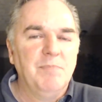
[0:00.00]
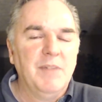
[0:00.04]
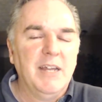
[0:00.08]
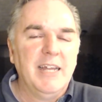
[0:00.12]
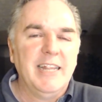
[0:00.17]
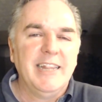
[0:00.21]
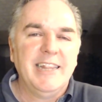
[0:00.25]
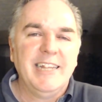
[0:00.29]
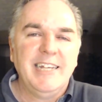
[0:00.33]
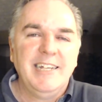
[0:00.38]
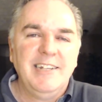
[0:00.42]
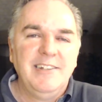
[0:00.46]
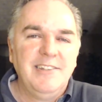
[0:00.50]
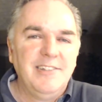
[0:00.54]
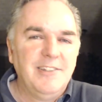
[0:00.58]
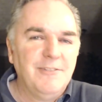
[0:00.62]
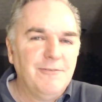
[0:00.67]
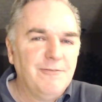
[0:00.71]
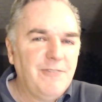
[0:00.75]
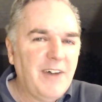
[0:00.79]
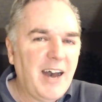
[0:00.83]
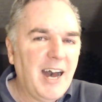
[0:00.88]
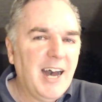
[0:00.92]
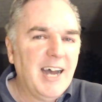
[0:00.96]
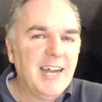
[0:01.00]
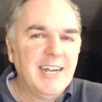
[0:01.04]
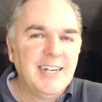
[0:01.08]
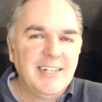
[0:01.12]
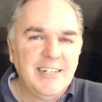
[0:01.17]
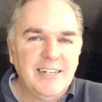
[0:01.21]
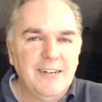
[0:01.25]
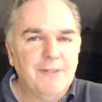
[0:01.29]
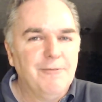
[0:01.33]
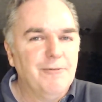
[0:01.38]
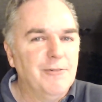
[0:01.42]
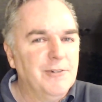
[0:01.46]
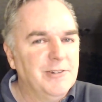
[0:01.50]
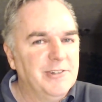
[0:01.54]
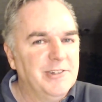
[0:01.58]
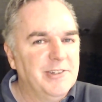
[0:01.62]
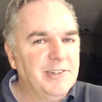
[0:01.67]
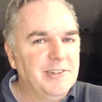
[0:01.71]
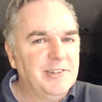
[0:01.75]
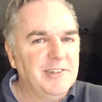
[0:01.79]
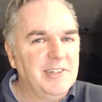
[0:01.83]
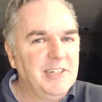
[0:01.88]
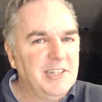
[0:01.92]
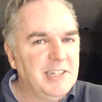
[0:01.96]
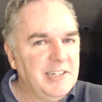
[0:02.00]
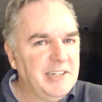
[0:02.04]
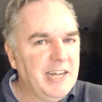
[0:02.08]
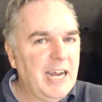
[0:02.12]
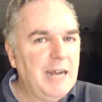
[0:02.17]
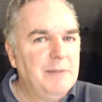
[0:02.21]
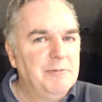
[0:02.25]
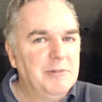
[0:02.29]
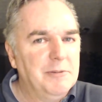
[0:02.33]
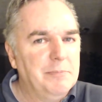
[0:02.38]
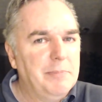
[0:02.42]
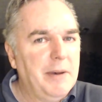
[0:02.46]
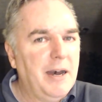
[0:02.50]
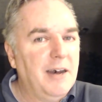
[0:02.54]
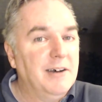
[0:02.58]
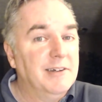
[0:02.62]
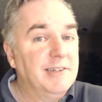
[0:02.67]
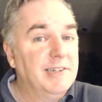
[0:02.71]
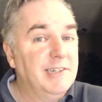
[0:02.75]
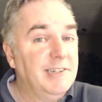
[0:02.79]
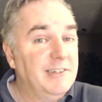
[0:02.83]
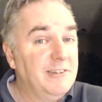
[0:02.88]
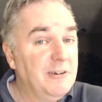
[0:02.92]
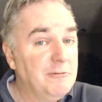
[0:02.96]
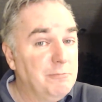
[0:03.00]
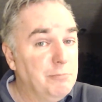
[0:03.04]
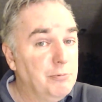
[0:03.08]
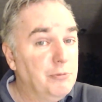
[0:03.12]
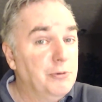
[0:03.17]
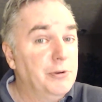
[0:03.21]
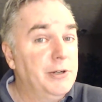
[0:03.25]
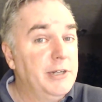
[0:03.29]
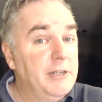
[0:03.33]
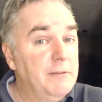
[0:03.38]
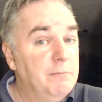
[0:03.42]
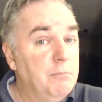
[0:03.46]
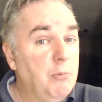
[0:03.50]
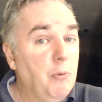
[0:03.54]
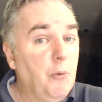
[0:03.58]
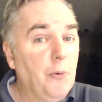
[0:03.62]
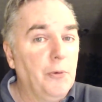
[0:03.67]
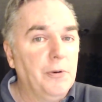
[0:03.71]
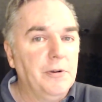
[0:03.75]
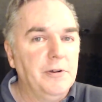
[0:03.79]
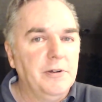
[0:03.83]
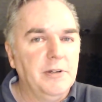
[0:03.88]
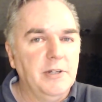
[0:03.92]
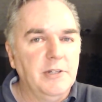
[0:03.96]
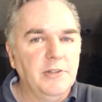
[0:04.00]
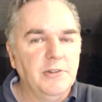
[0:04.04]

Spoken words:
these fine differences in the types of policies are pretty important.